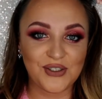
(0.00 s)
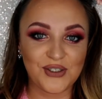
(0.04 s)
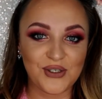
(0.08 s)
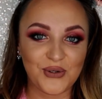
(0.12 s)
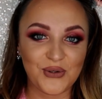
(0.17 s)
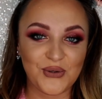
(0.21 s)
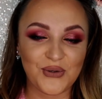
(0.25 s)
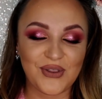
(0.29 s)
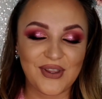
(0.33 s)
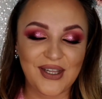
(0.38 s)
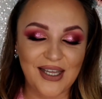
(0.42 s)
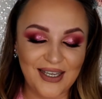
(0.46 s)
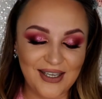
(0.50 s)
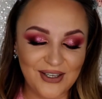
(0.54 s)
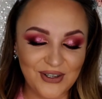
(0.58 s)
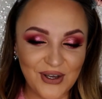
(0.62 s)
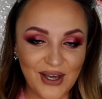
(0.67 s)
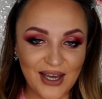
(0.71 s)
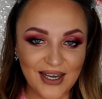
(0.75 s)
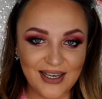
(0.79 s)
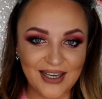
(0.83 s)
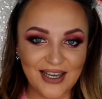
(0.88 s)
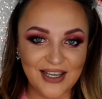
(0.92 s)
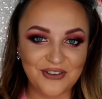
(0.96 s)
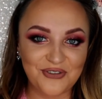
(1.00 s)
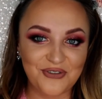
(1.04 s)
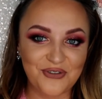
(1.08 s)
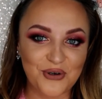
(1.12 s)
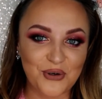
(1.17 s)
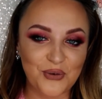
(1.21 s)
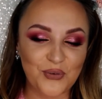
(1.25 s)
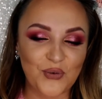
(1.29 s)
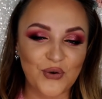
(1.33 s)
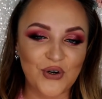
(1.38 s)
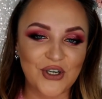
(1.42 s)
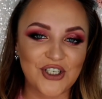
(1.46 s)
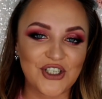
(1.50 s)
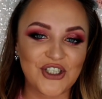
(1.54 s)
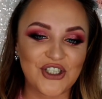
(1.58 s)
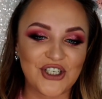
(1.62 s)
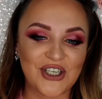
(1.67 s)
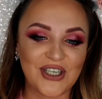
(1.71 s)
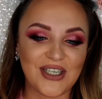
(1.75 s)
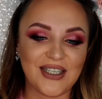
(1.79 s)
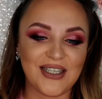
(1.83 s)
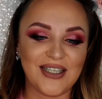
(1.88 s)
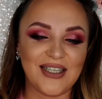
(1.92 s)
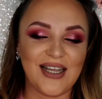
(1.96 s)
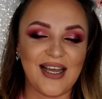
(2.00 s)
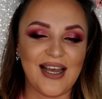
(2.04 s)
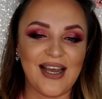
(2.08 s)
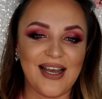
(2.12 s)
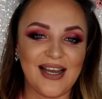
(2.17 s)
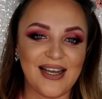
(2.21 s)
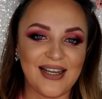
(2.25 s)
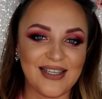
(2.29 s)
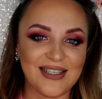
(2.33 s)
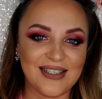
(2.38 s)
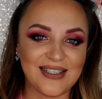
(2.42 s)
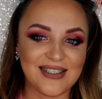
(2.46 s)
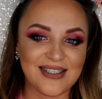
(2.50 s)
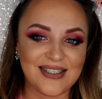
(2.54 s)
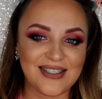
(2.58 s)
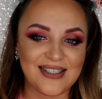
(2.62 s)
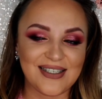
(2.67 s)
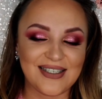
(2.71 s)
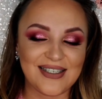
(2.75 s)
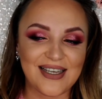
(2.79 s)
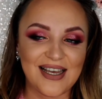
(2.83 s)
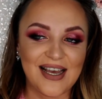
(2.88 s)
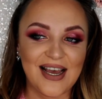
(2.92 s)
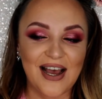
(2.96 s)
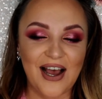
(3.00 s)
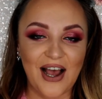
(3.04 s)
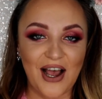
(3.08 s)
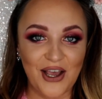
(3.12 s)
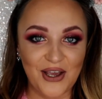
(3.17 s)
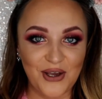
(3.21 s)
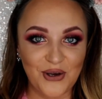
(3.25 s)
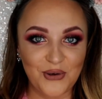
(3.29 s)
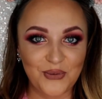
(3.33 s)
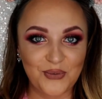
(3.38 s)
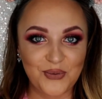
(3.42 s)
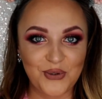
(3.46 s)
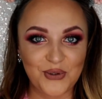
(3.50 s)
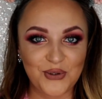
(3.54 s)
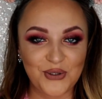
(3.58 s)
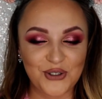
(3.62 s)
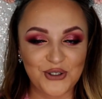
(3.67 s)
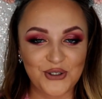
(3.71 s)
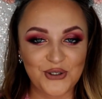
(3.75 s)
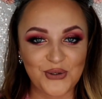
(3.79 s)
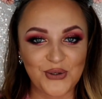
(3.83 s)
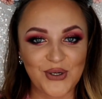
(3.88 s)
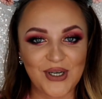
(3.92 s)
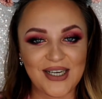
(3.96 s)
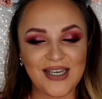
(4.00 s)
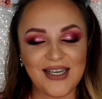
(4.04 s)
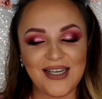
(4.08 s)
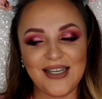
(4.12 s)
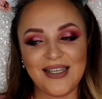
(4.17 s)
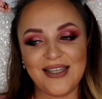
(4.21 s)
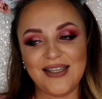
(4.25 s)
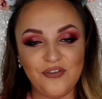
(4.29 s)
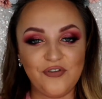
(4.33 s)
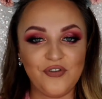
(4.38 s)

So thank you again for watching, and I hope you enjoyed it.